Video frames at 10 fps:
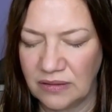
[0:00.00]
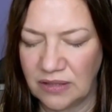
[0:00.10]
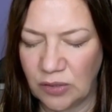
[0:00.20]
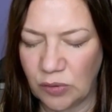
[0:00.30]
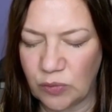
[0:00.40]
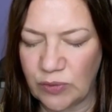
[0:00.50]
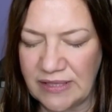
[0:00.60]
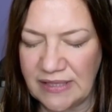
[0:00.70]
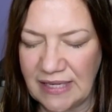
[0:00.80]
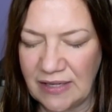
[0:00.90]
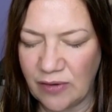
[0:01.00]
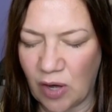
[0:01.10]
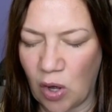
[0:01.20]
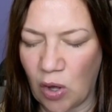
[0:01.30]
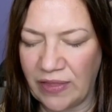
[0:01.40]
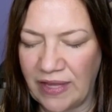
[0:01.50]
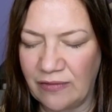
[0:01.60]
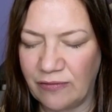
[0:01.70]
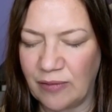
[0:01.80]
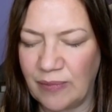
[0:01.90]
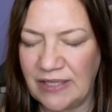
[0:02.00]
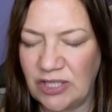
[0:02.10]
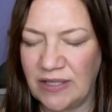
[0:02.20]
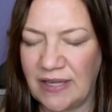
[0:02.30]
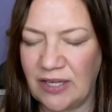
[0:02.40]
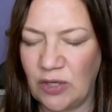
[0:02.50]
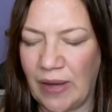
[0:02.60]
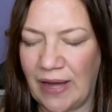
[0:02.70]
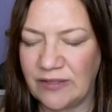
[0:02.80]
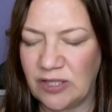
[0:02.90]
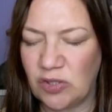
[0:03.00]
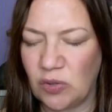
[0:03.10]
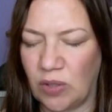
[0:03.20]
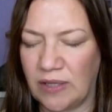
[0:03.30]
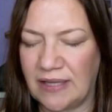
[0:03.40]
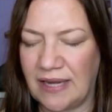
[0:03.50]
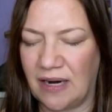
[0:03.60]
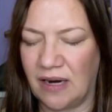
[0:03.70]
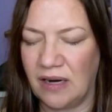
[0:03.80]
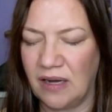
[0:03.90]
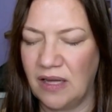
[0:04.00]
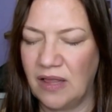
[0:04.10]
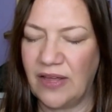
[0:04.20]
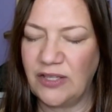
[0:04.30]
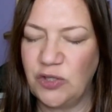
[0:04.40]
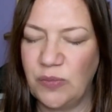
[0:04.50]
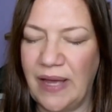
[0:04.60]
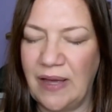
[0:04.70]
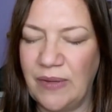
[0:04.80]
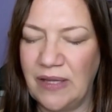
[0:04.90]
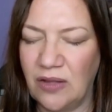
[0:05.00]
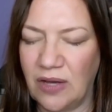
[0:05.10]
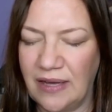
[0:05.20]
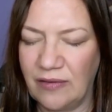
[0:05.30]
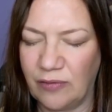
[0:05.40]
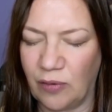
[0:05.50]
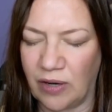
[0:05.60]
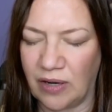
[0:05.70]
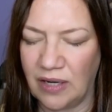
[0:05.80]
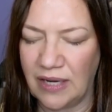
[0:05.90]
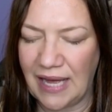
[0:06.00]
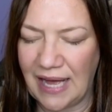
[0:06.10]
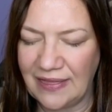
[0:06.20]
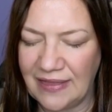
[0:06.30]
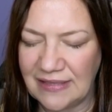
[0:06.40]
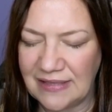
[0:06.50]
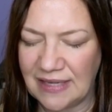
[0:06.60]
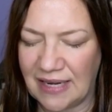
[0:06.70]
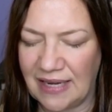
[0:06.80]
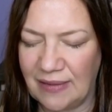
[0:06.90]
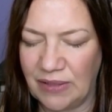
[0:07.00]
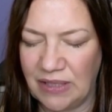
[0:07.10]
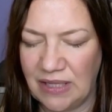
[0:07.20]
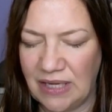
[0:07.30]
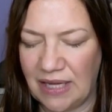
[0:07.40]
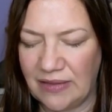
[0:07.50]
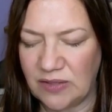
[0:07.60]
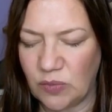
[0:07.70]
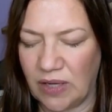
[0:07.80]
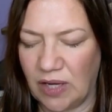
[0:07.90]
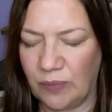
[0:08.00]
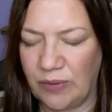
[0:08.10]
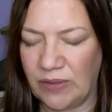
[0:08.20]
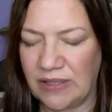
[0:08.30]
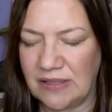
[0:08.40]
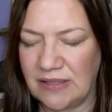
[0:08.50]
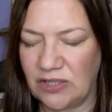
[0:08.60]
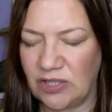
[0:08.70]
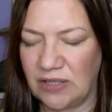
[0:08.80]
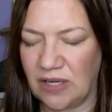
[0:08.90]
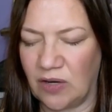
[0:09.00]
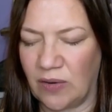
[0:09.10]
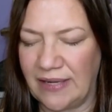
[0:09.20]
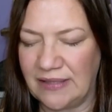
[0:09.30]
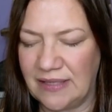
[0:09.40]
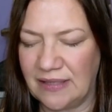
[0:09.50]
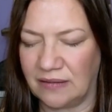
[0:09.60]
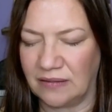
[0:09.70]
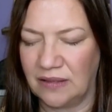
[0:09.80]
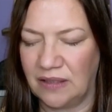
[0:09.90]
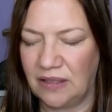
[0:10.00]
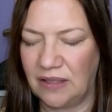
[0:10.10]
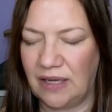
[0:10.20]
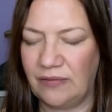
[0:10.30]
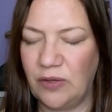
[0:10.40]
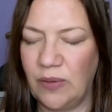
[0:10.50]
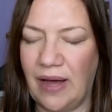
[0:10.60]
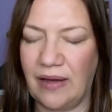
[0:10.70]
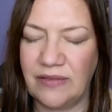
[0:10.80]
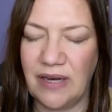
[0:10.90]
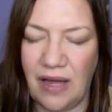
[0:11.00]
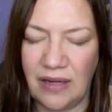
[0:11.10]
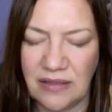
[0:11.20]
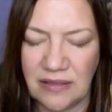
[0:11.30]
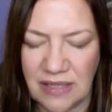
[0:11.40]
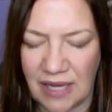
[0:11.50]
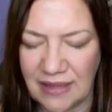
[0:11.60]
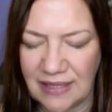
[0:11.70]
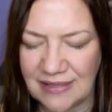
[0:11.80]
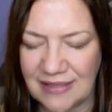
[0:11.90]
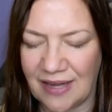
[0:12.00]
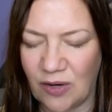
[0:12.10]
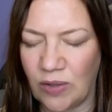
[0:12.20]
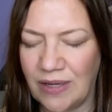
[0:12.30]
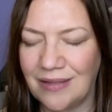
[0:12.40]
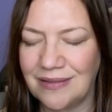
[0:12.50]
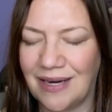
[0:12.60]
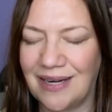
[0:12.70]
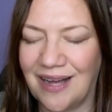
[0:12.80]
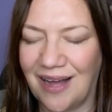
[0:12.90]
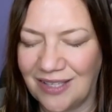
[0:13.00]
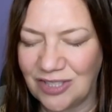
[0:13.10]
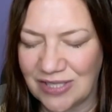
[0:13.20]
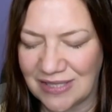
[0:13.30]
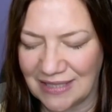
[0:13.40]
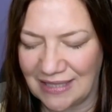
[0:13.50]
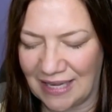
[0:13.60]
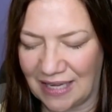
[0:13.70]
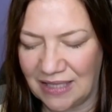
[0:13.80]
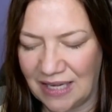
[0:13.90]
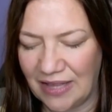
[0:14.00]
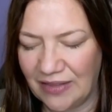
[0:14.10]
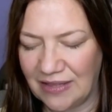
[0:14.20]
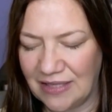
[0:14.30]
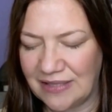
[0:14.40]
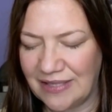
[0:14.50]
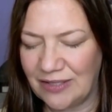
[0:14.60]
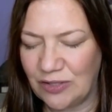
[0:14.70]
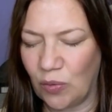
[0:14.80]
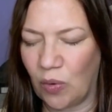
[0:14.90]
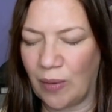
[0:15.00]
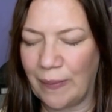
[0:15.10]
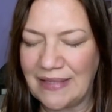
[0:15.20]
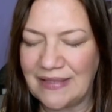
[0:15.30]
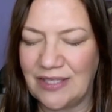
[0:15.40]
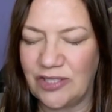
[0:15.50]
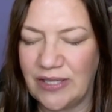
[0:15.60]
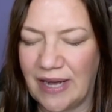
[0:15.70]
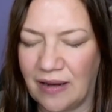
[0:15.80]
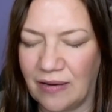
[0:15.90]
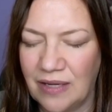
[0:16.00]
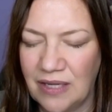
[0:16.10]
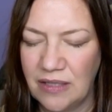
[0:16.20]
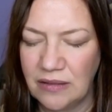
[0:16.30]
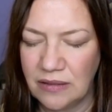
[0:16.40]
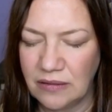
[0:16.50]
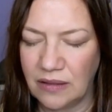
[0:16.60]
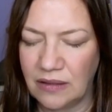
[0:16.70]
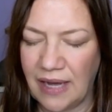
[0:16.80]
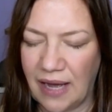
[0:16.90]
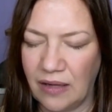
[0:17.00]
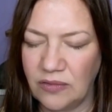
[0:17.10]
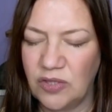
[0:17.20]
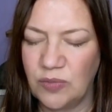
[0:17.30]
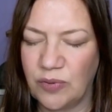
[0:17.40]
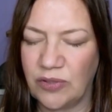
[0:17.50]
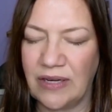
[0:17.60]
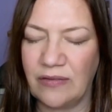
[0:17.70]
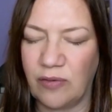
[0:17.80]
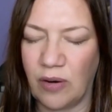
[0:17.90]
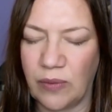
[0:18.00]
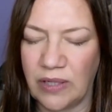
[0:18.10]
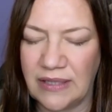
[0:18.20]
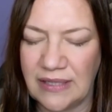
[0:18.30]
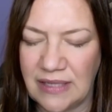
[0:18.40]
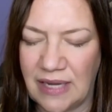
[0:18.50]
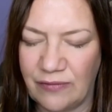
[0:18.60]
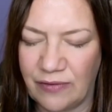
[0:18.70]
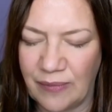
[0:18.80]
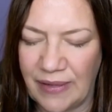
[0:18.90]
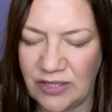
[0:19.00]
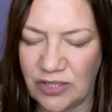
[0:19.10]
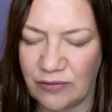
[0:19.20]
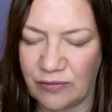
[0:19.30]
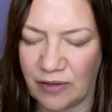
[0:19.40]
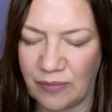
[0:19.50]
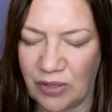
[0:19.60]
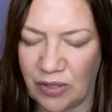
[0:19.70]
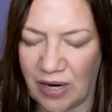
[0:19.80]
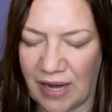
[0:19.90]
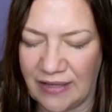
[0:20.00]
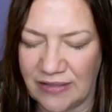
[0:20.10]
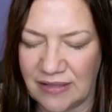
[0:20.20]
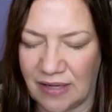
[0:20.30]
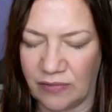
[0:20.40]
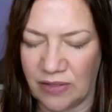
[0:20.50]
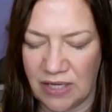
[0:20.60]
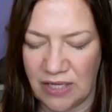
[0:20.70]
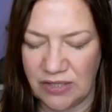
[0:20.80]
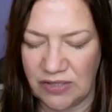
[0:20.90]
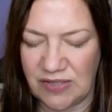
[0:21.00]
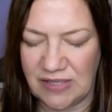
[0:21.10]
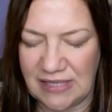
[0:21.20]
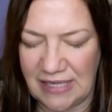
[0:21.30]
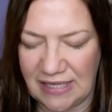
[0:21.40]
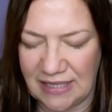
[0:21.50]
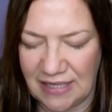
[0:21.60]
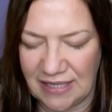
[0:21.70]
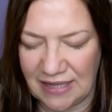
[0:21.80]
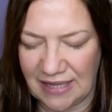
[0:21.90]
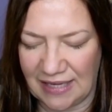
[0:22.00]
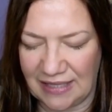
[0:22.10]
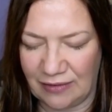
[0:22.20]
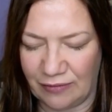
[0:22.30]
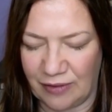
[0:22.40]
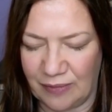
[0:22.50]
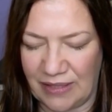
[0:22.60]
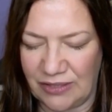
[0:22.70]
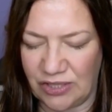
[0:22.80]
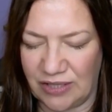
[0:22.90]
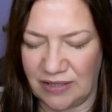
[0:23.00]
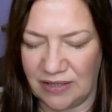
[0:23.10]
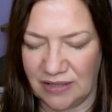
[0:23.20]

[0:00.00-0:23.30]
You will receive all the information that you have stored there that you may be looking for at this time, and this will help you in ascension a great deal. If you have not done this yet or not done it consciously yet, then this is your message now to learn how to bring forward this information from your higher self, to seek that information